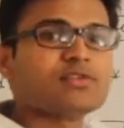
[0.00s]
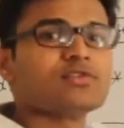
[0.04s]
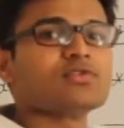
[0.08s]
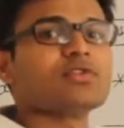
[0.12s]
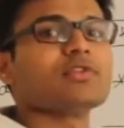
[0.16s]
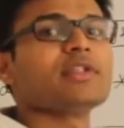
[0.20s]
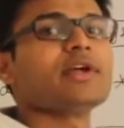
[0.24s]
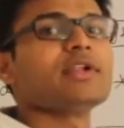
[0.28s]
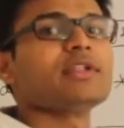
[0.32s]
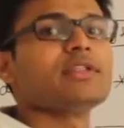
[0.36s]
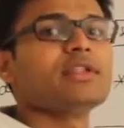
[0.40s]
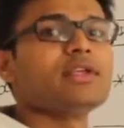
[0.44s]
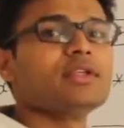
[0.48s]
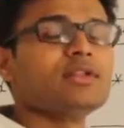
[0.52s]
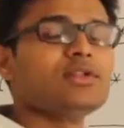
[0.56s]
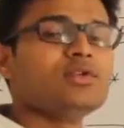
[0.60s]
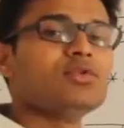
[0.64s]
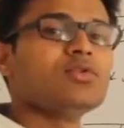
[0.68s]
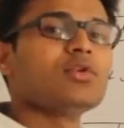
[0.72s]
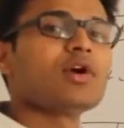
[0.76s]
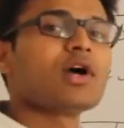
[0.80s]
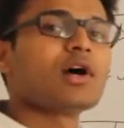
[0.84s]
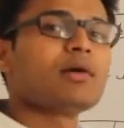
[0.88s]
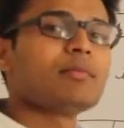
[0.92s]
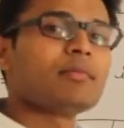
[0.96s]
so that the
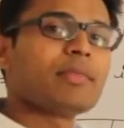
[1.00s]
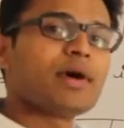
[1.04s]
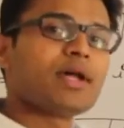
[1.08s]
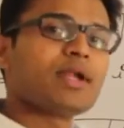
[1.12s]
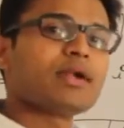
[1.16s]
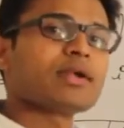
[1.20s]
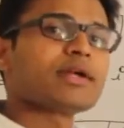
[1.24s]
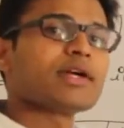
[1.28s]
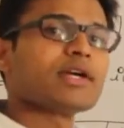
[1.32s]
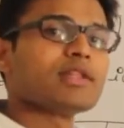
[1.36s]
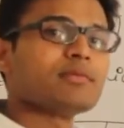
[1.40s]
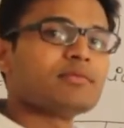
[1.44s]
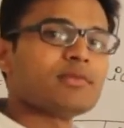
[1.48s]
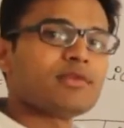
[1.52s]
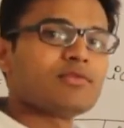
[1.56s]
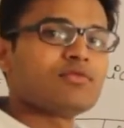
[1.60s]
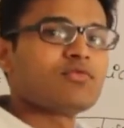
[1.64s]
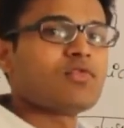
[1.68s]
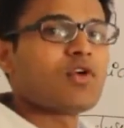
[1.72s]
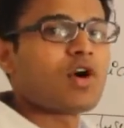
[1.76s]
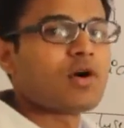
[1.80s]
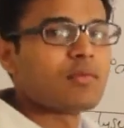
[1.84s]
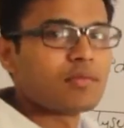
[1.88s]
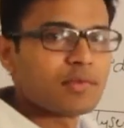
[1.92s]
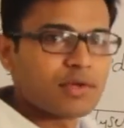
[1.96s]
new compiler can be
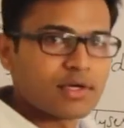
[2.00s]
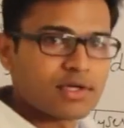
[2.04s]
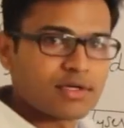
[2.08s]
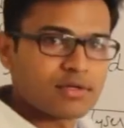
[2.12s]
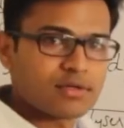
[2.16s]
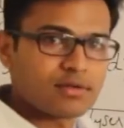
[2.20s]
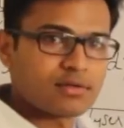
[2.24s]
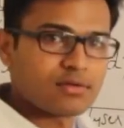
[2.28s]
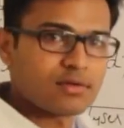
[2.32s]
formed.